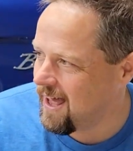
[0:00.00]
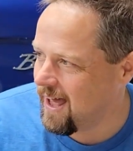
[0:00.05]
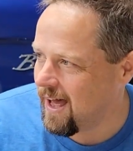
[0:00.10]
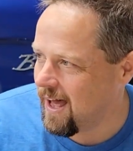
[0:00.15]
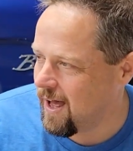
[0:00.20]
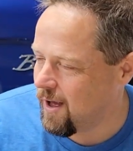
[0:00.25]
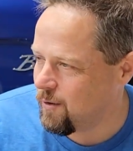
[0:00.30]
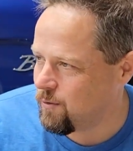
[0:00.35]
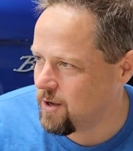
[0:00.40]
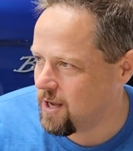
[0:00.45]

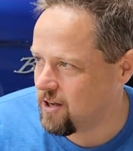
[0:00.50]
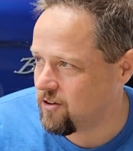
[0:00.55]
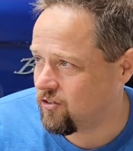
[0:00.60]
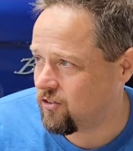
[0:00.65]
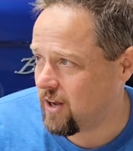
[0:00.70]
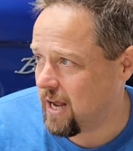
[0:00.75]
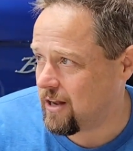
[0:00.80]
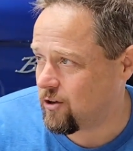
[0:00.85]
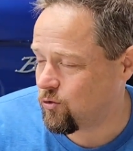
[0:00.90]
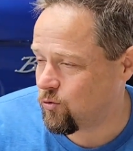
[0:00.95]
uh,
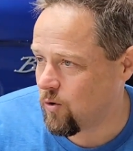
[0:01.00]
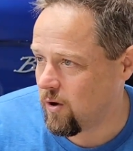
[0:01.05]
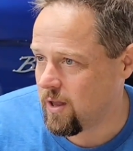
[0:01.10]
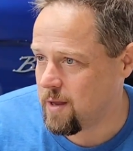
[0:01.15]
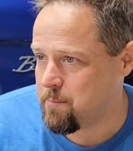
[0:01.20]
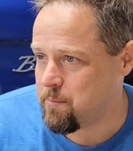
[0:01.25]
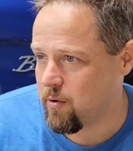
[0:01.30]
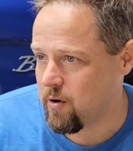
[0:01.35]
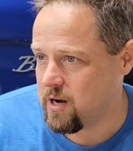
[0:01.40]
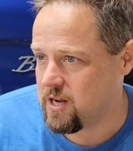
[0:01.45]
it's, it's
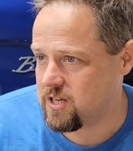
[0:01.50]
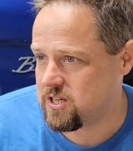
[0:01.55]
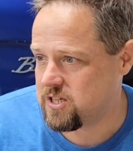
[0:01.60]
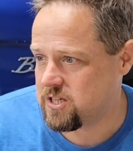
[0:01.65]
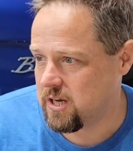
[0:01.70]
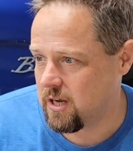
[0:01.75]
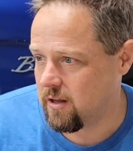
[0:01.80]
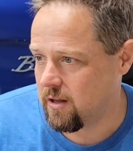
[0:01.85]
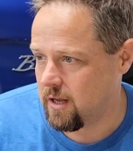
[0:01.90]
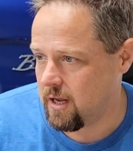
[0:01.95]
really pretty
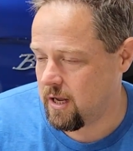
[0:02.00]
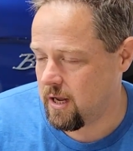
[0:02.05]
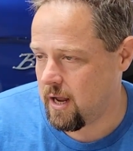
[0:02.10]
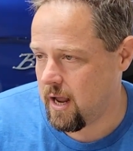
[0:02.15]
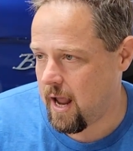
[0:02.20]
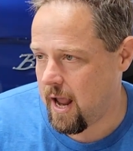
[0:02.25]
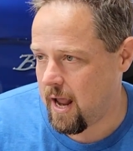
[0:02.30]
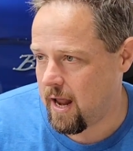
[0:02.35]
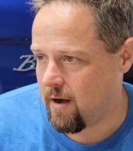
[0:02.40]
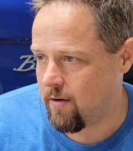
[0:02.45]

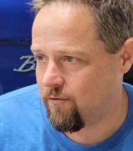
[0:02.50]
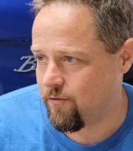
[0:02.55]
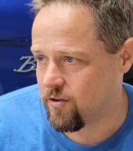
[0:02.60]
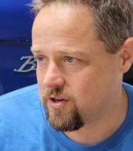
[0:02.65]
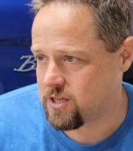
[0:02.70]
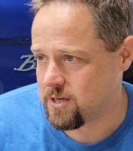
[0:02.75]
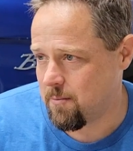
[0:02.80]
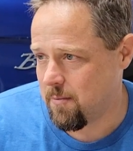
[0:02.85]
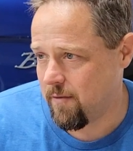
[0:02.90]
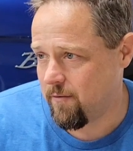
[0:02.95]
silly. And for
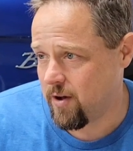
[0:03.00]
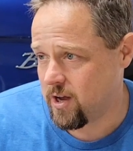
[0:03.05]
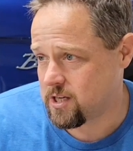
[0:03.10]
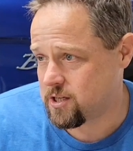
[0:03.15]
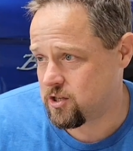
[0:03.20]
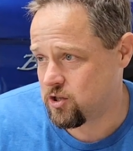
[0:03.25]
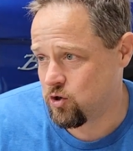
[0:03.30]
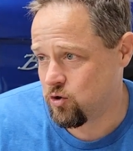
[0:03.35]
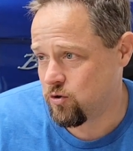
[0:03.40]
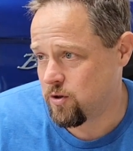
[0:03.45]
some of
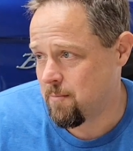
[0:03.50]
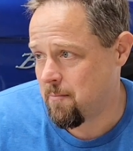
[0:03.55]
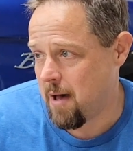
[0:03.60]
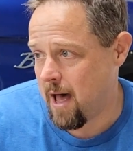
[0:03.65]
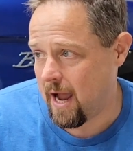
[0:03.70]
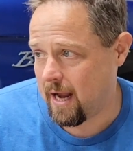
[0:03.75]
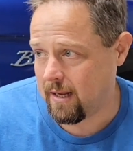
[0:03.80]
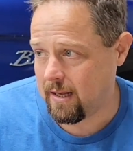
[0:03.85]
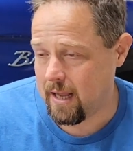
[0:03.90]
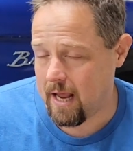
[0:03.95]
us do the
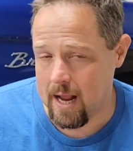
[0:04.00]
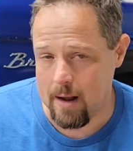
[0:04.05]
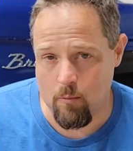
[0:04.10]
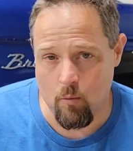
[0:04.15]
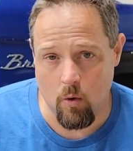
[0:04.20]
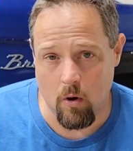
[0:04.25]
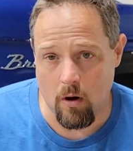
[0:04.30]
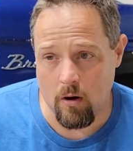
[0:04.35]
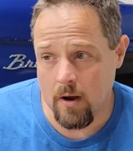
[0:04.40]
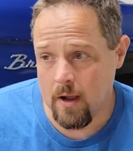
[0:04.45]
mind
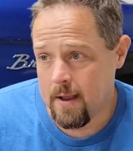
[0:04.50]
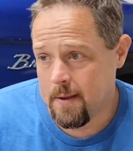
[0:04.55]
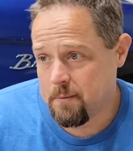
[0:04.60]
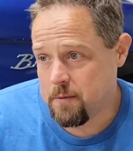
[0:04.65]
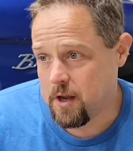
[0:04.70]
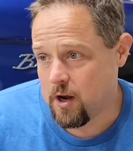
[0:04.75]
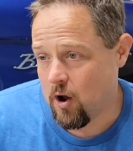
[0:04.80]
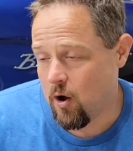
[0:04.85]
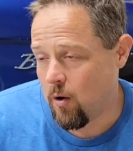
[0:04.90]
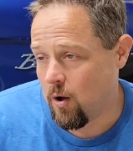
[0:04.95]
game where,
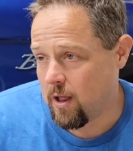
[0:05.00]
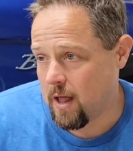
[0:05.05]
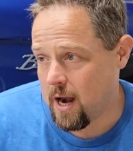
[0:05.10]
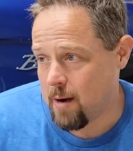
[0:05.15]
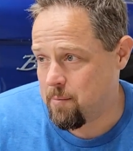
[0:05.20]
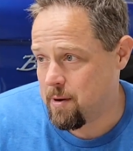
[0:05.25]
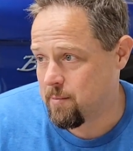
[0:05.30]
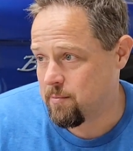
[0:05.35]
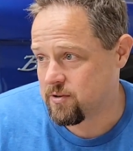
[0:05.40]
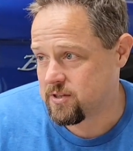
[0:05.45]
you know, a lot
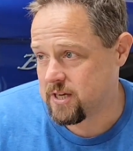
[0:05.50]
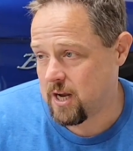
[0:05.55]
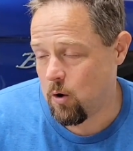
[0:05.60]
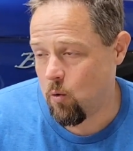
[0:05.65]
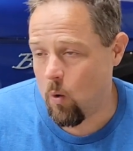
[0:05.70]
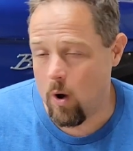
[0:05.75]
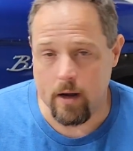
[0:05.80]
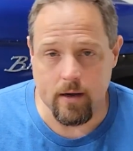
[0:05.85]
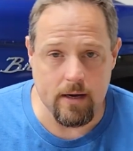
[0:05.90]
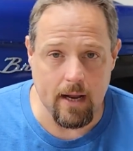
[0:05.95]
of people say
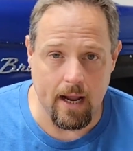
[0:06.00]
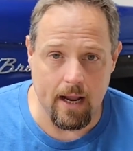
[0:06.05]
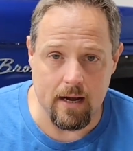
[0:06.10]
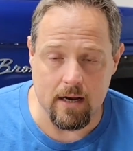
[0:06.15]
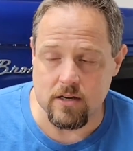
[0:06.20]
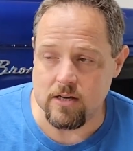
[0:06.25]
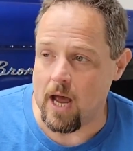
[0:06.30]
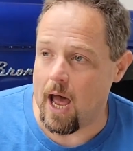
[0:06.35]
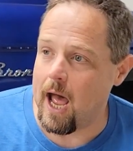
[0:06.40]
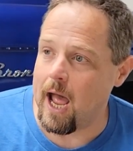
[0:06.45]
one day at
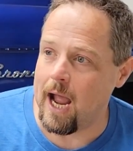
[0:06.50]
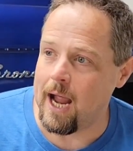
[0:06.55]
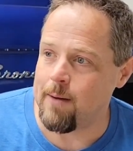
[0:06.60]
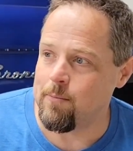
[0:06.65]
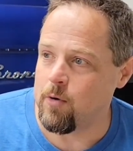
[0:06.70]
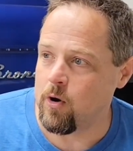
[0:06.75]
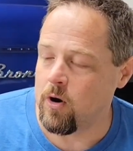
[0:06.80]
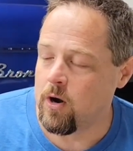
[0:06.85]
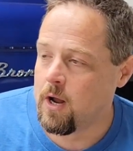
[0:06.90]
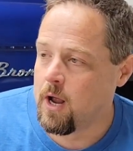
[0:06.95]
a
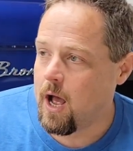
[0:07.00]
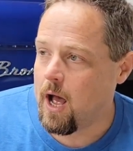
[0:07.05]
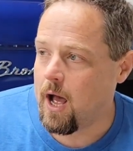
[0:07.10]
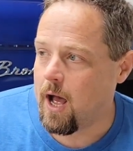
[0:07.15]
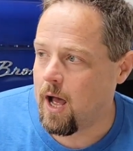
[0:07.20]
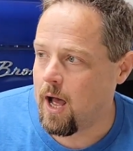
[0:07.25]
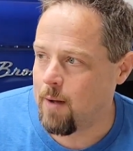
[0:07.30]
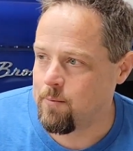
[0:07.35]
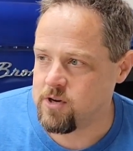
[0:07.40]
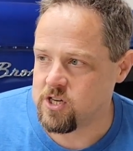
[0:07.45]
time or uh,
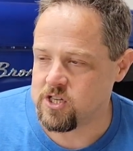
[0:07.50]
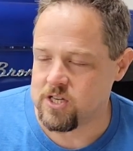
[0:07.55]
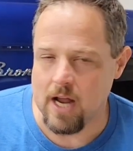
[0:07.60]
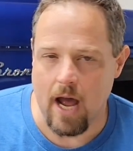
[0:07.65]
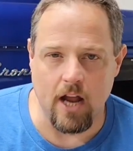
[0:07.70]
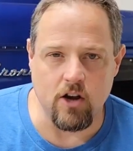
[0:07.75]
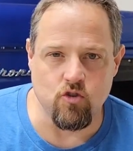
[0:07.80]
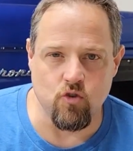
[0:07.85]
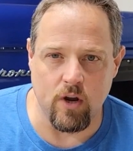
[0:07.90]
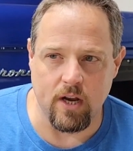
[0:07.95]
I'm just
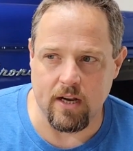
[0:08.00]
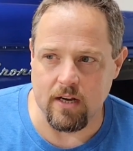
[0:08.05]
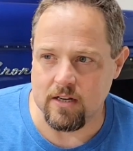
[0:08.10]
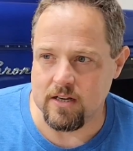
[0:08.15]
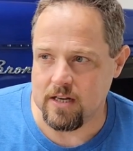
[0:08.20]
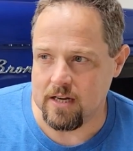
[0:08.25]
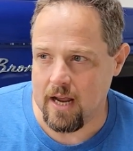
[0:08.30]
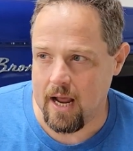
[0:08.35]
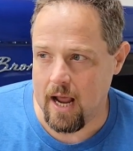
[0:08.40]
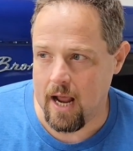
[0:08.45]
not drinking
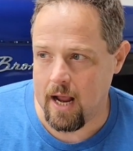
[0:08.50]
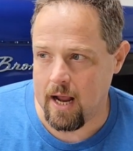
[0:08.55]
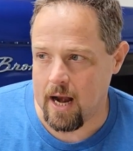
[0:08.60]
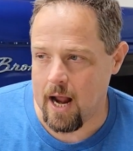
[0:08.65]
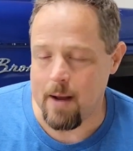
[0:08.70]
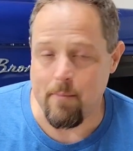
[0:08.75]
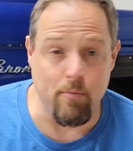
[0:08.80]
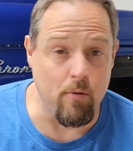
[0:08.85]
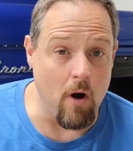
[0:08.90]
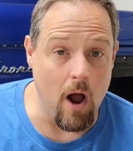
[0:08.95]
today
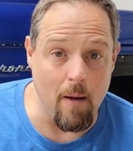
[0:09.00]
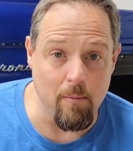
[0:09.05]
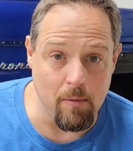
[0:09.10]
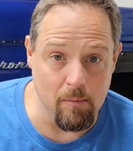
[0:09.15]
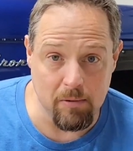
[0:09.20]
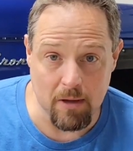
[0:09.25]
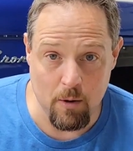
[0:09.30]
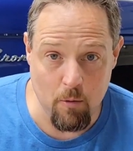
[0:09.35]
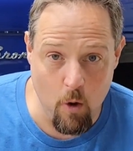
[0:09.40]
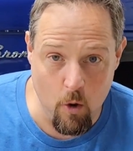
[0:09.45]
and I
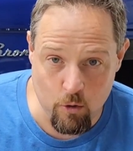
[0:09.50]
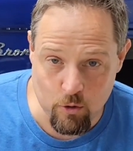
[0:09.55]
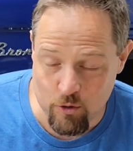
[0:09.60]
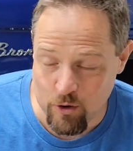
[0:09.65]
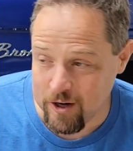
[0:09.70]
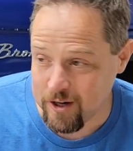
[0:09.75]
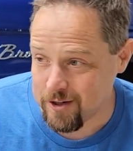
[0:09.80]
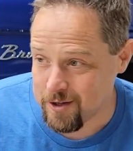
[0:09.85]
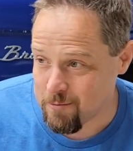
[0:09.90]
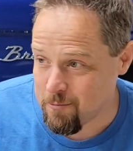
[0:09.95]
probably won't
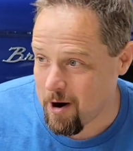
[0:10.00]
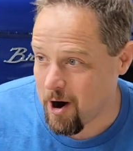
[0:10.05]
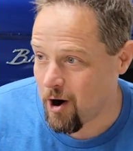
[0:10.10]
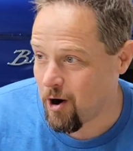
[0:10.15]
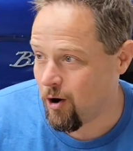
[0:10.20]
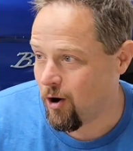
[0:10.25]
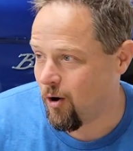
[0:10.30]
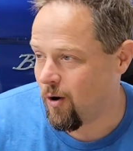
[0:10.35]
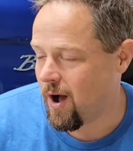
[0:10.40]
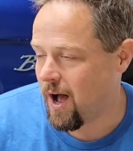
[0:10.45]
drink
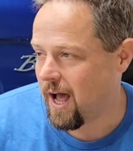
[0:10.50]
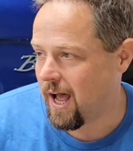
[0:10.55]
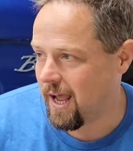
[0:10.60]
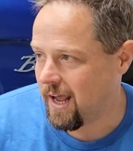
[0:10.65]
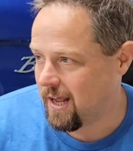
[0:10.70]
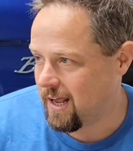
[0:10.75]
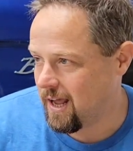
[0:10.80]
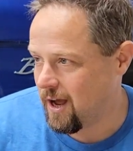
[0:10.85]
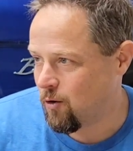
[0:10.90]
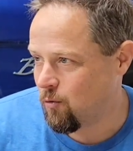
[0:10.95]
tomorrow.
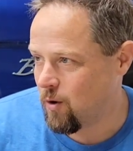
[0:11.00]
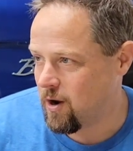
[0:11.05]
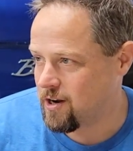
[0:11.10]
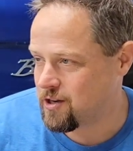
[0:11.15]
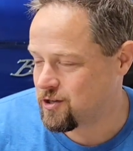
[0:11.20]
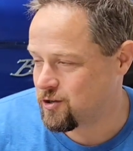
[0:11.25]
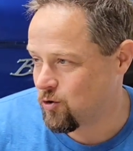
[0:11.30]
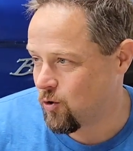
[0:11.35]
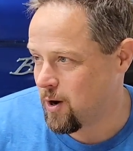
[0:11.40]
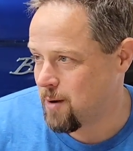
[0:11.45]
I uh, read
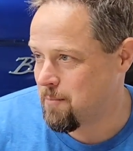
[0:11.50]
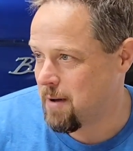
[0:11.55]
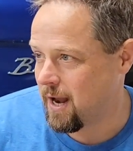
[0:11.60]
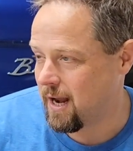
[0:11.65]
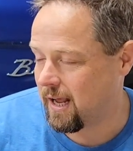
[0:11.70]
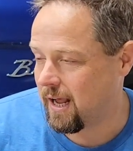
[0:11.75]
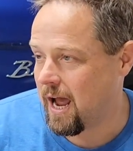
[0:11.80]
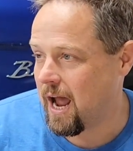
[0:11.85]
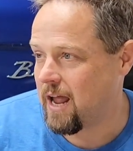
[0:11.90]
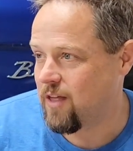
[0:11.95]
a story about
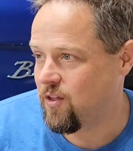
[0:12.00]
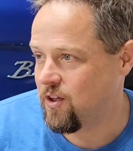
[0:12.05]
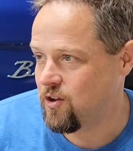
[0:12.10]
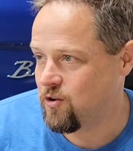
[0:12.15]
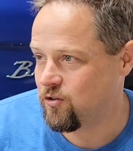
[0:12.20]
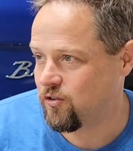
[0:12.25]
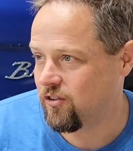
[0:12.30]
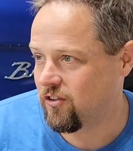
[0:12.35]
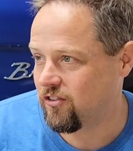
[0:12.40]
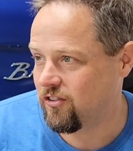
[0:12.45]
a guy that
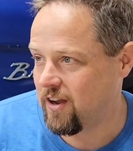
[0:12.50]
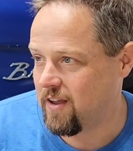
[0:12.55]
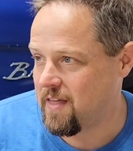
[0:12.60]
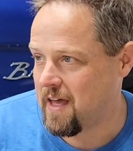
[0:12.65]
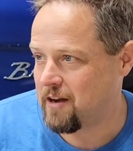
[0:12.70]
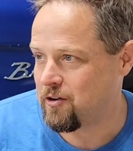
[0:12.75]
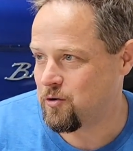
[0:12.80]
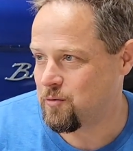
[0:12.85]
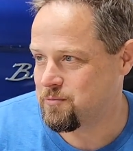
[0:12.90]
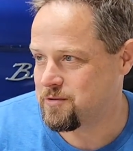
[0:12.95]
used to say
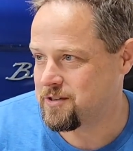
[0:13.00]
that to